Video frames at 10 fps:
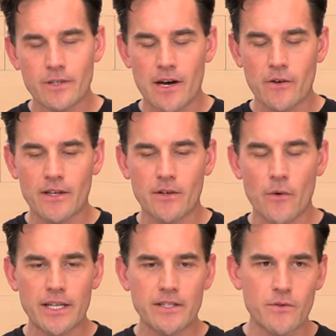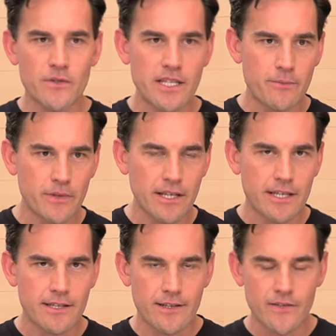without going too deeply
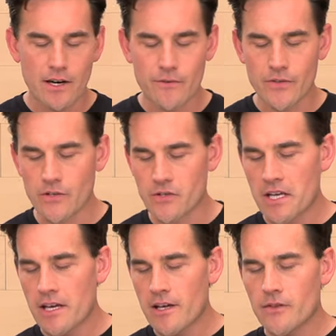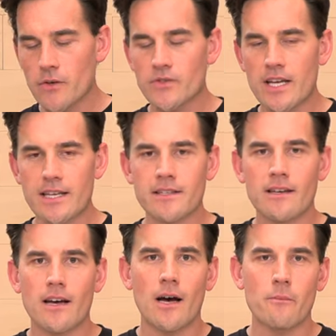into this conversation, those tests
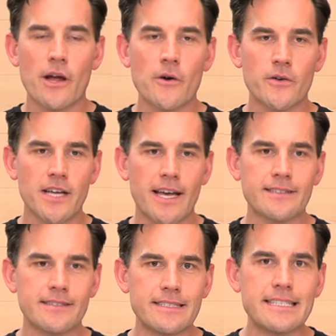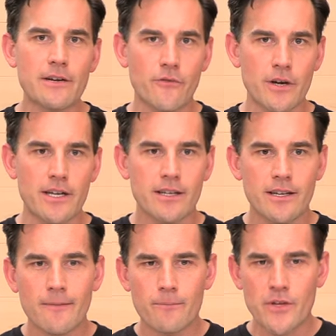prioritize different,
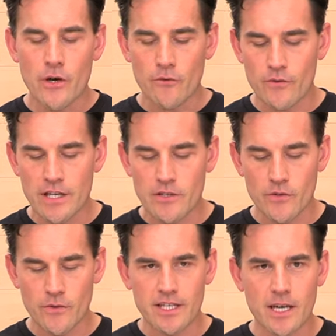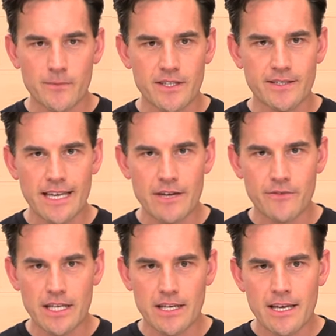you know, features when it comes to
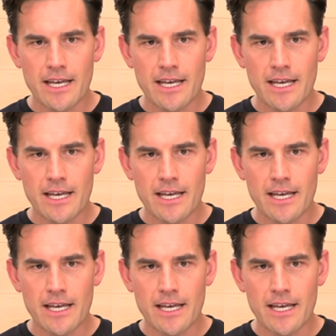safety